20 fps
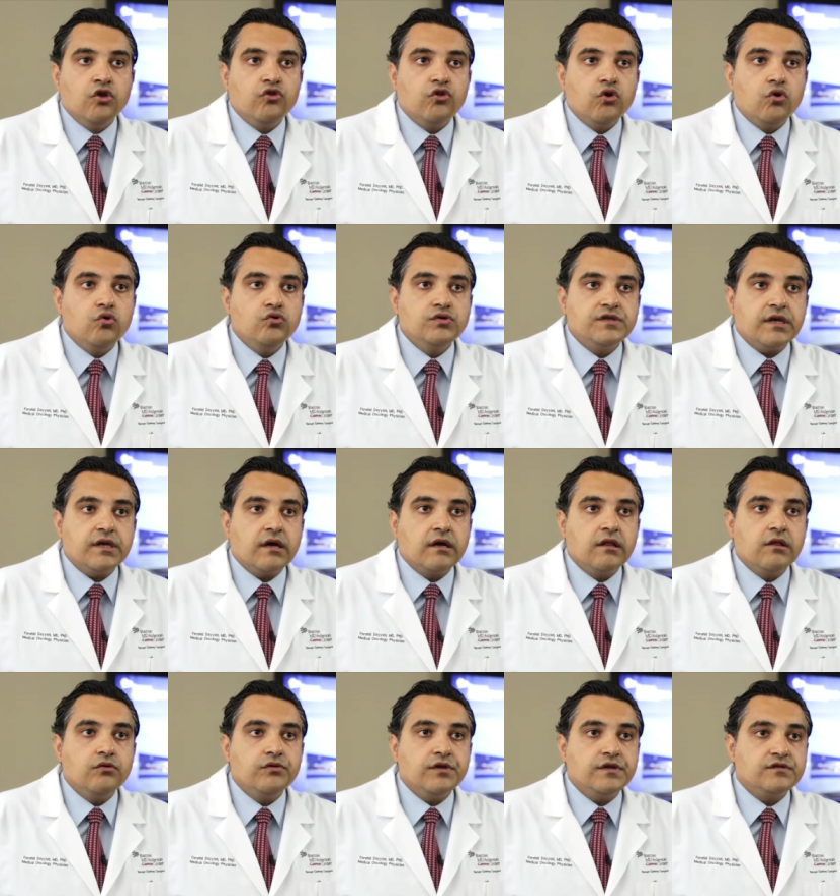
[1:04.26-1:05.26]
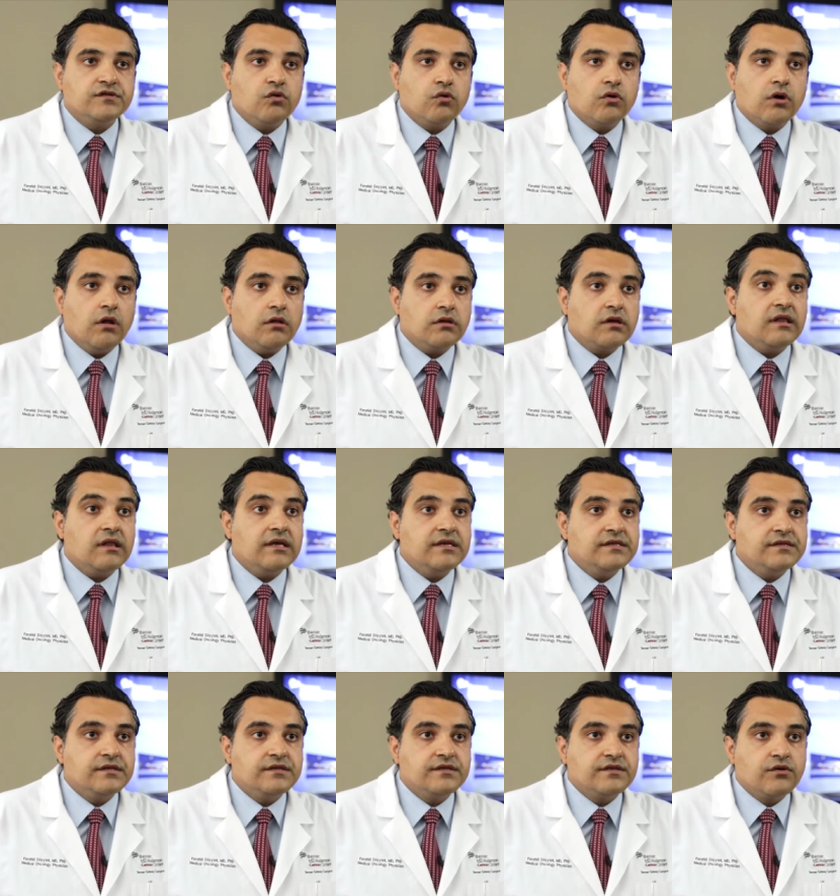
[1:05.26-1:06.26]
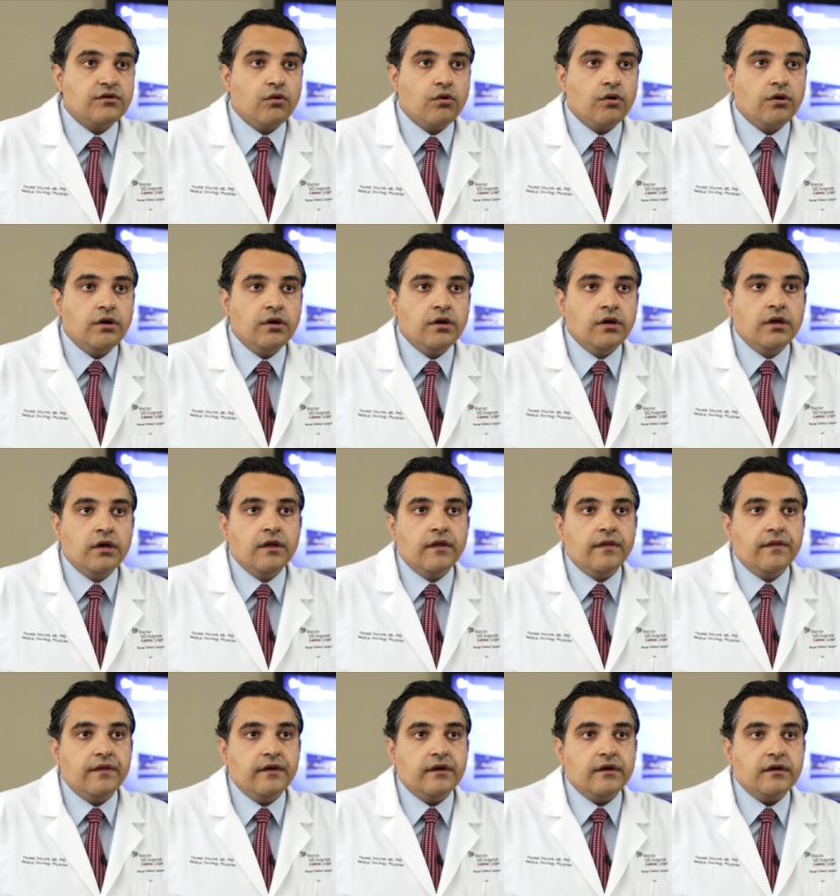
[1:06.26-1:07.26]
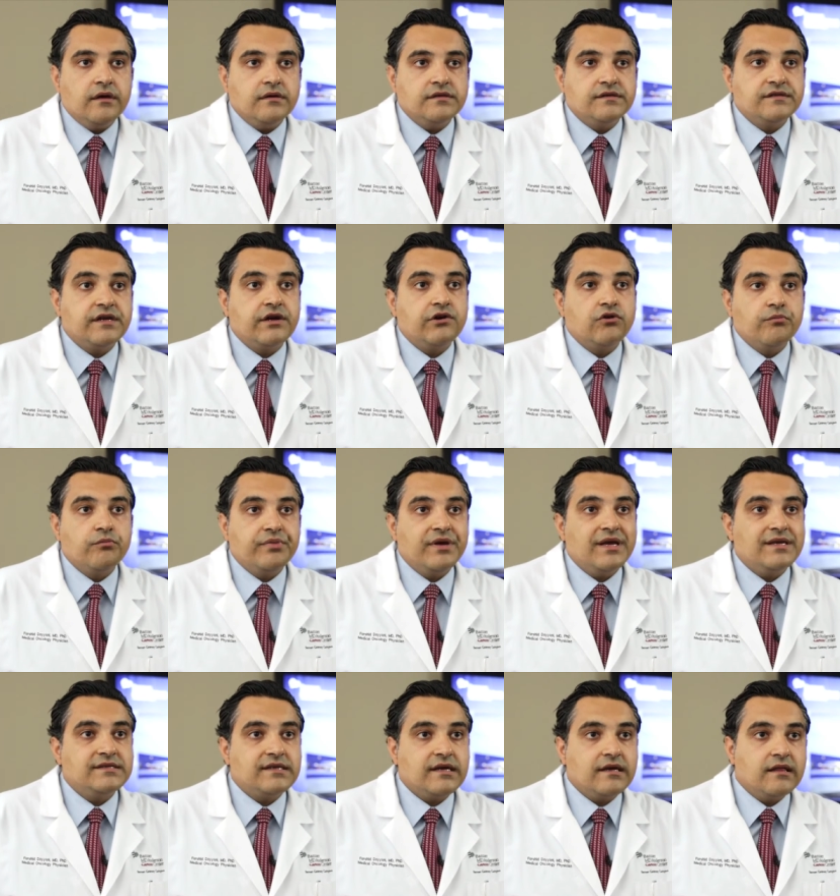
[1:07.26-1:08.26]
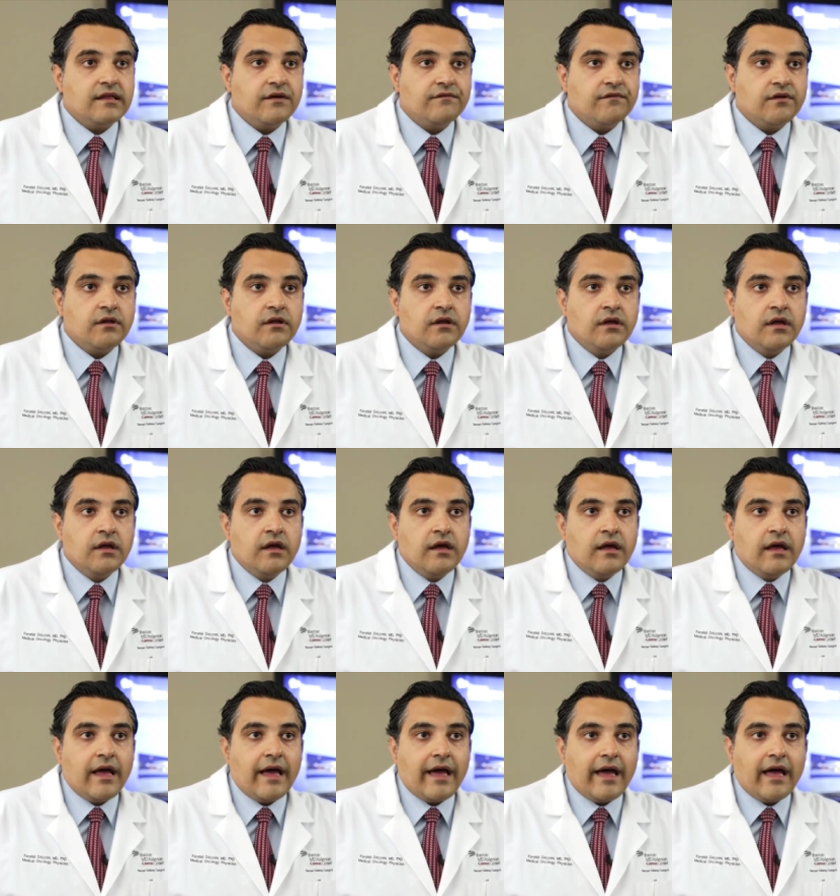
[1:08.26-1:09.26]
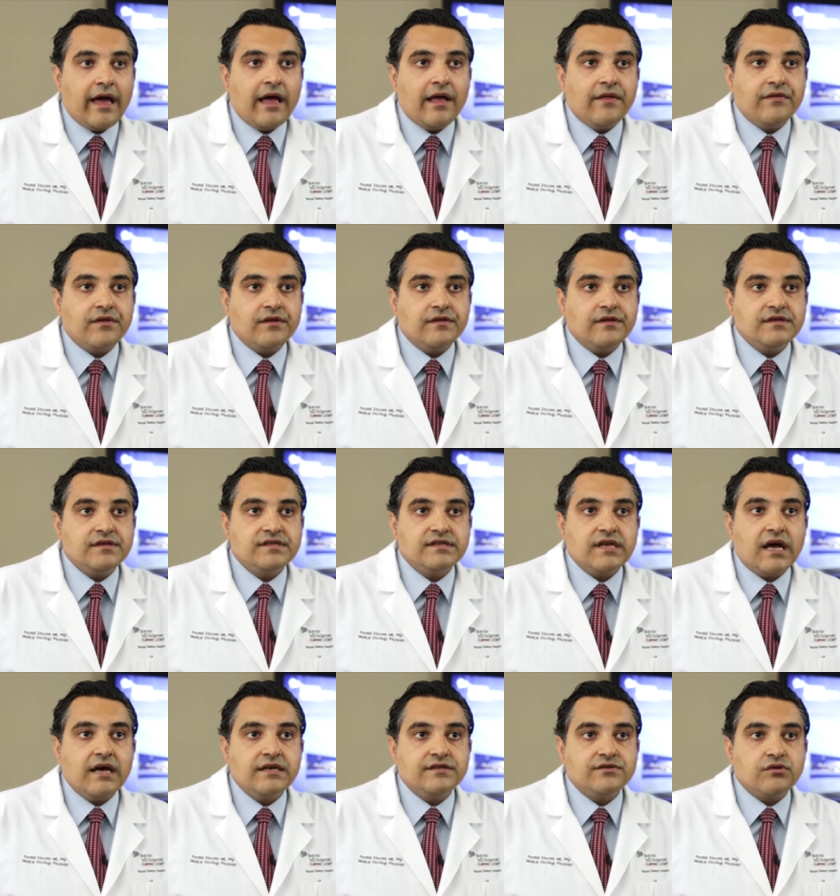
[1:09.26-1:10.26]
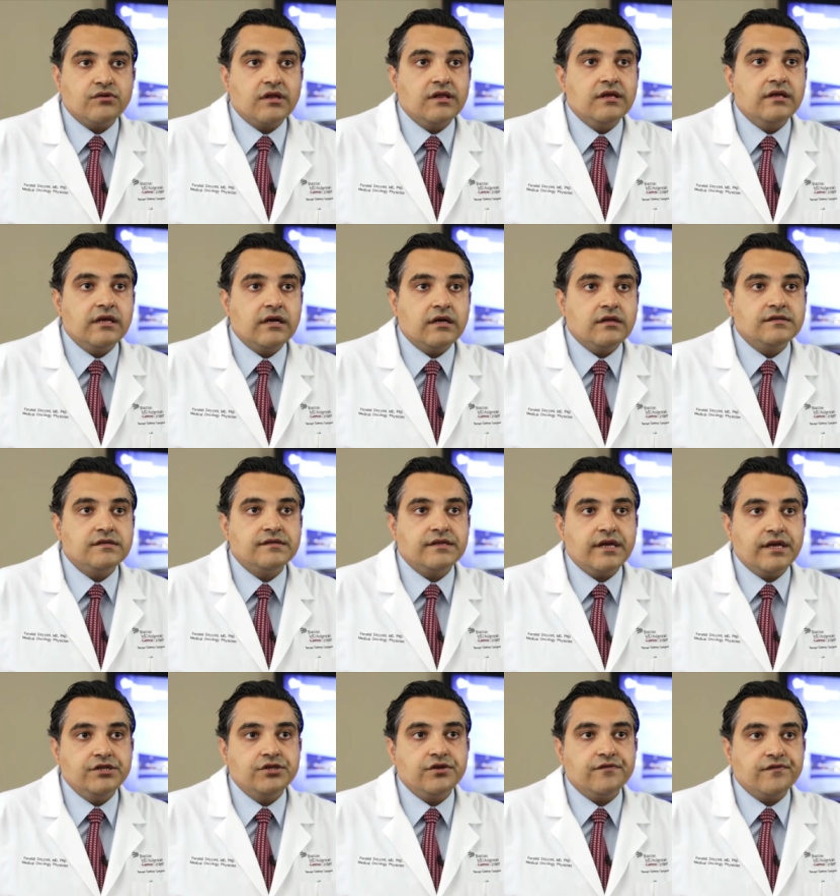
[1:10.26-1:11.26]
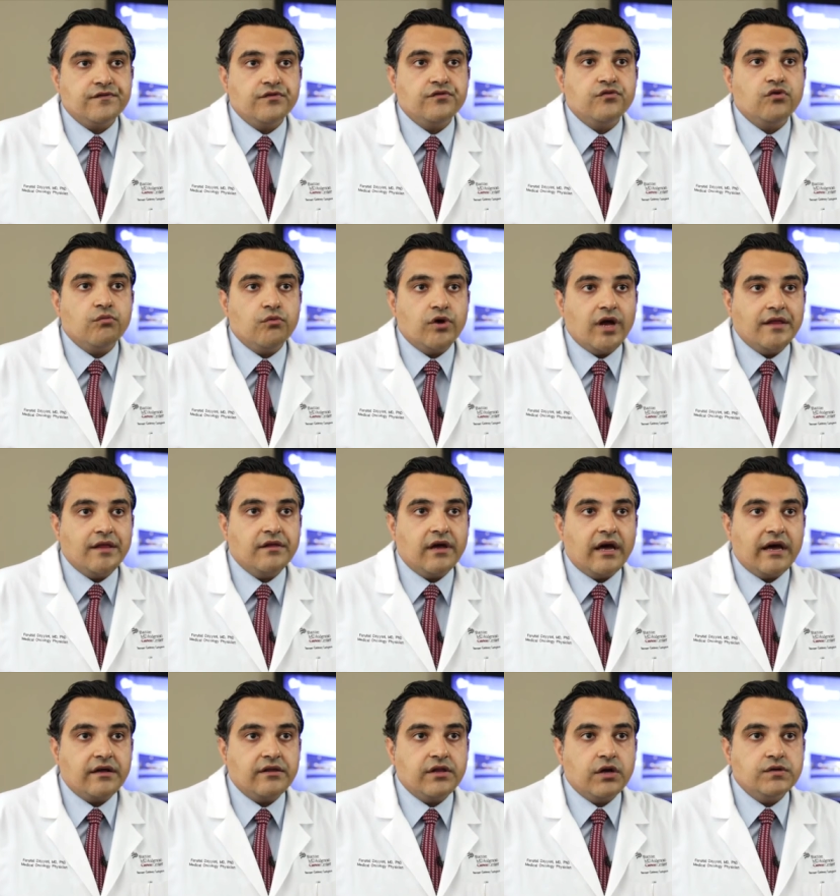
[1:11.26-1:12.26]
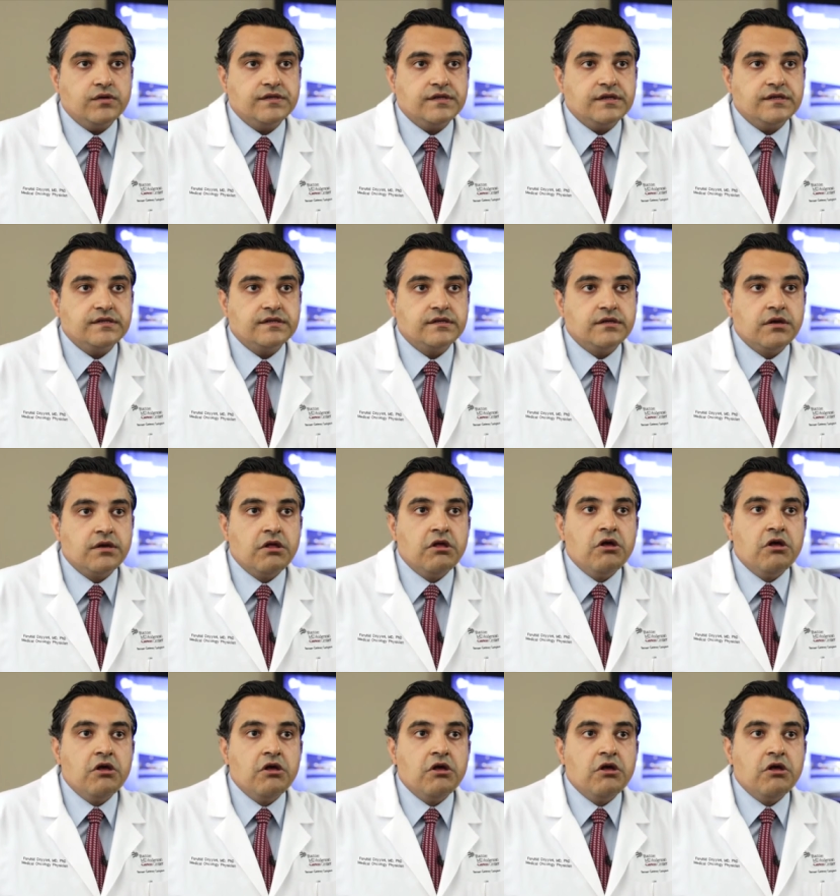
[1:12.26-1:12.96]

Those include the so-called Gleason score, the serum PSA level, and the size or clinical stage of the tumor at diagnosis.